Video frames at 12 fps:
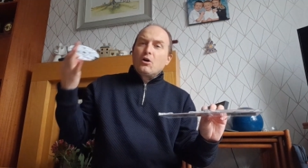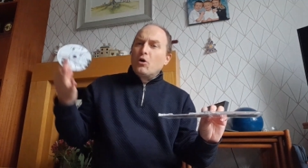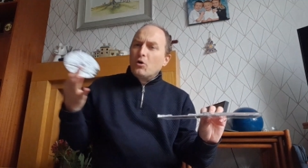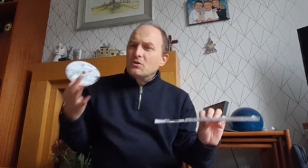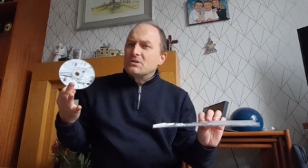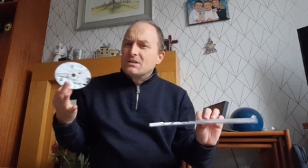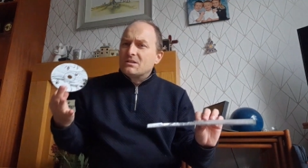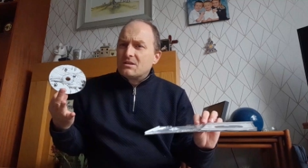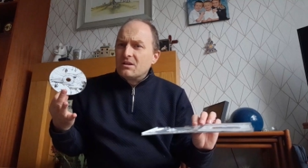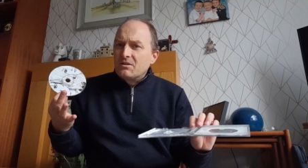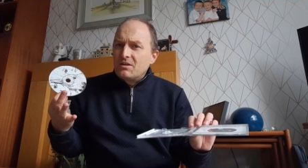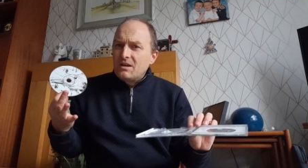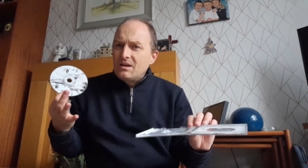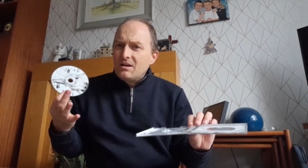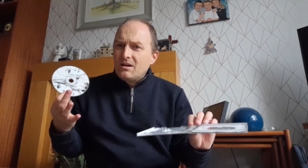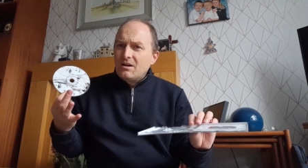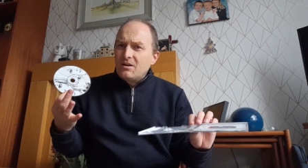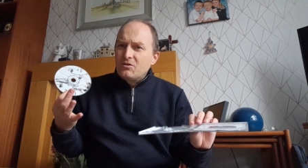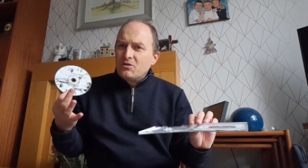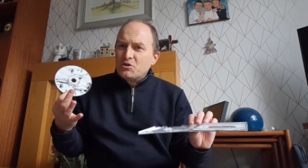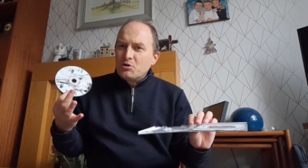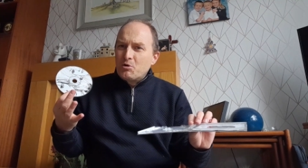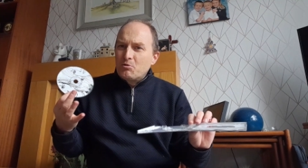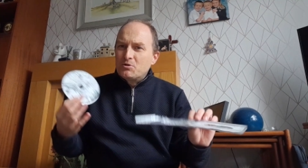causes that the uh, the
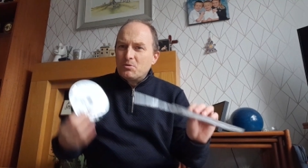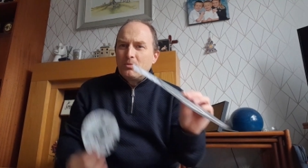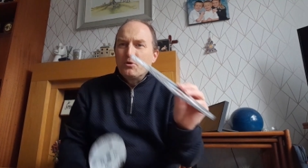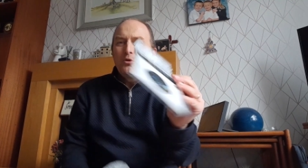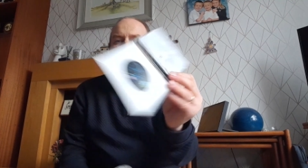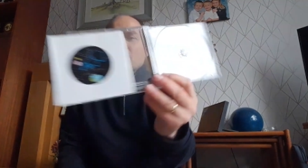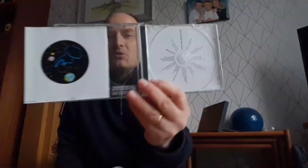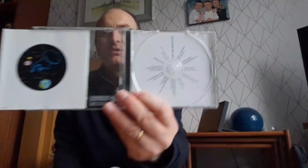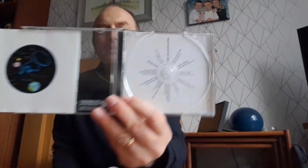duo support.